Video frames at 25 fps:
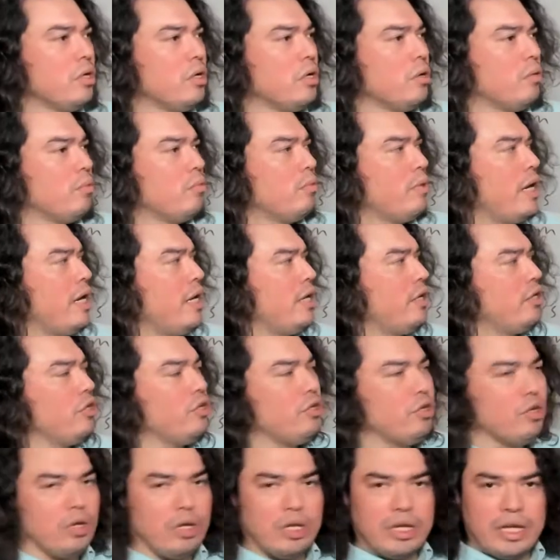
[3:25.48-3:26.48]
right?
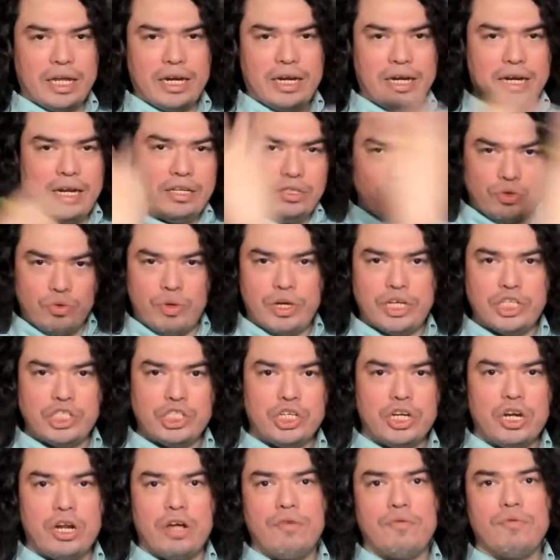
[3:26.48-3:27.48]
You'll get an intuition
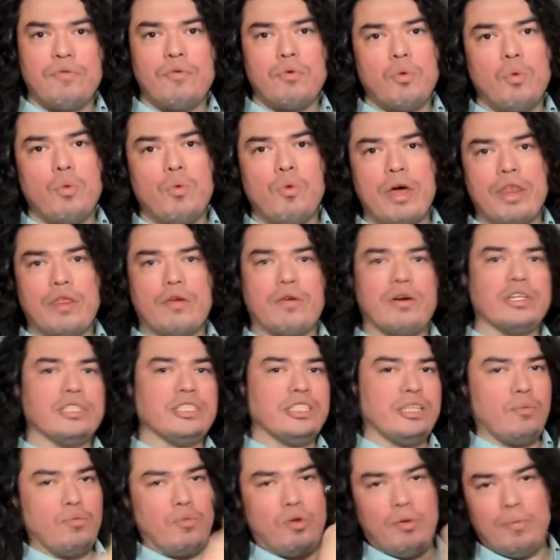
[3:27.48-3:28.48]
of whether a
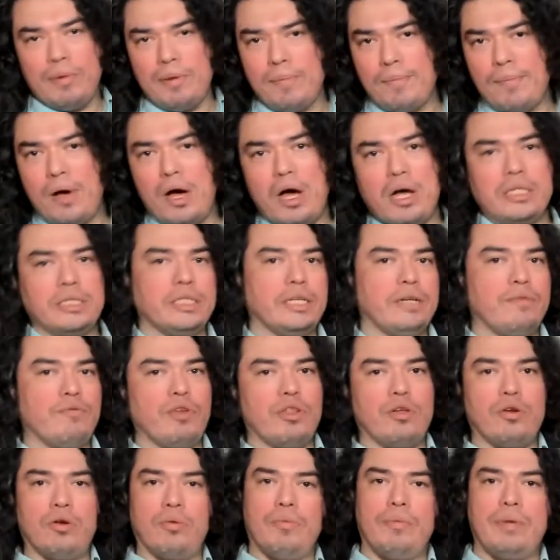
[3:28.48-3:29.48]
sum will be positive, whether it
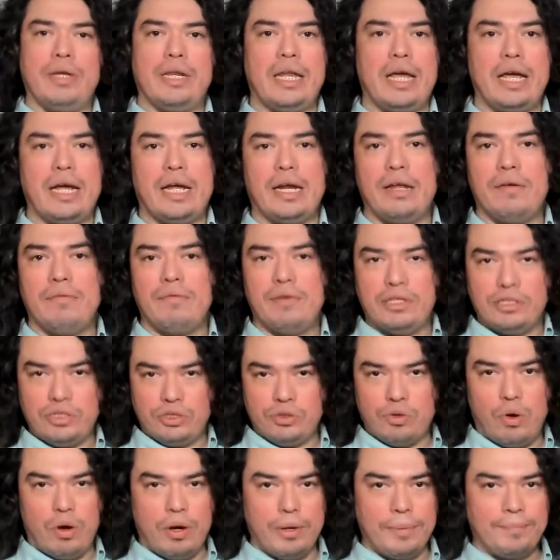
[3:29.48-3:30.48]
will be negative, and so
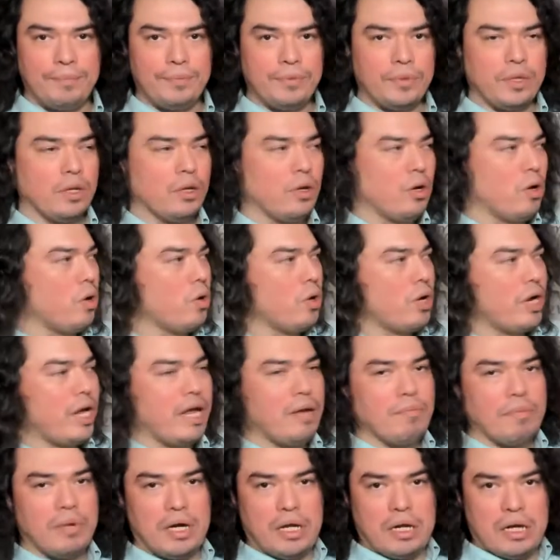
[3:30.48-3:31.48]
on. Okay,
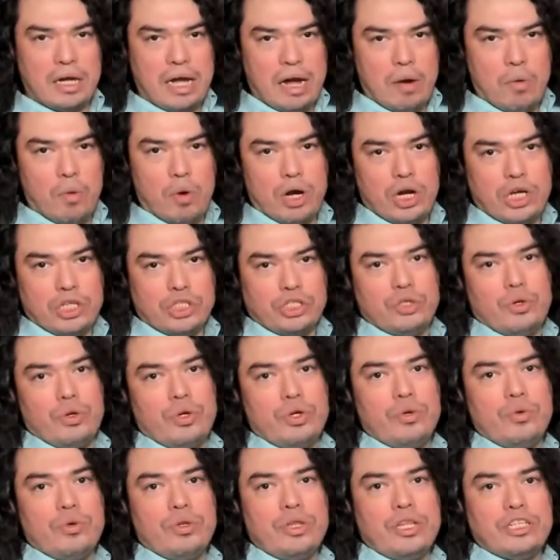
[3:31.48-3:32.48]
but I want to show
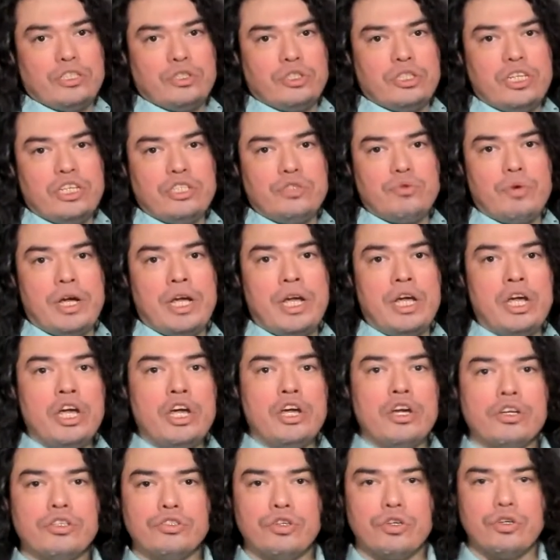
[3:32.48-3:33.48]
you this way
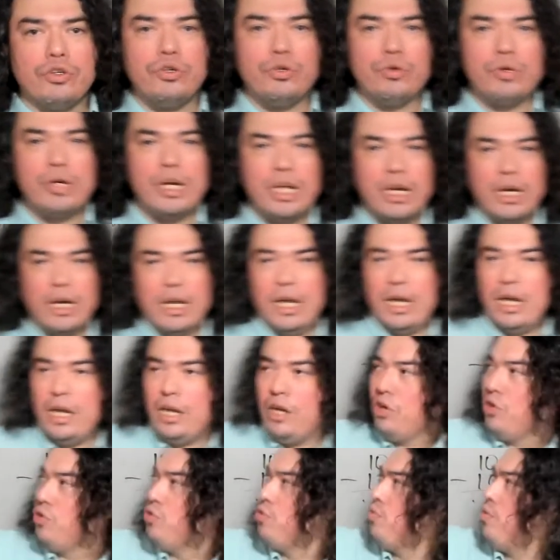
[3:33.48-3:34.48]
so you can
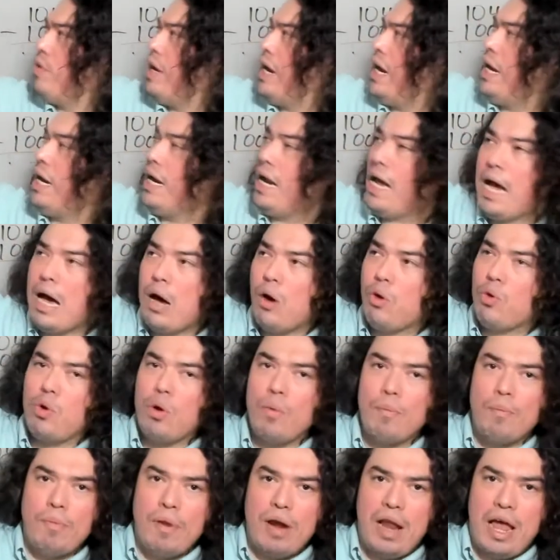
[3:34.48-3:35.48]
ingrain how to
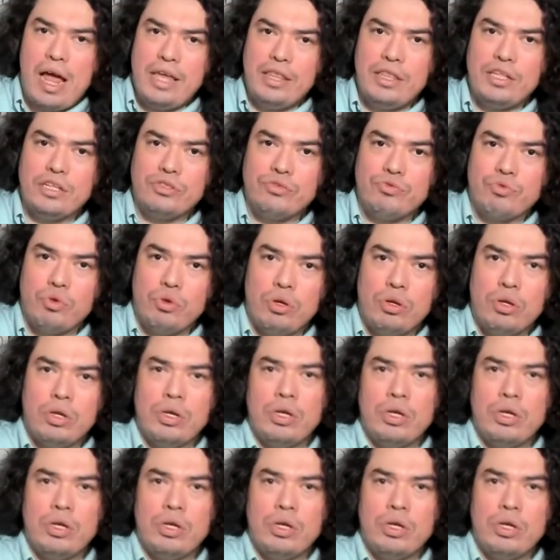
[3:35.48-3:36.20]
apply this rule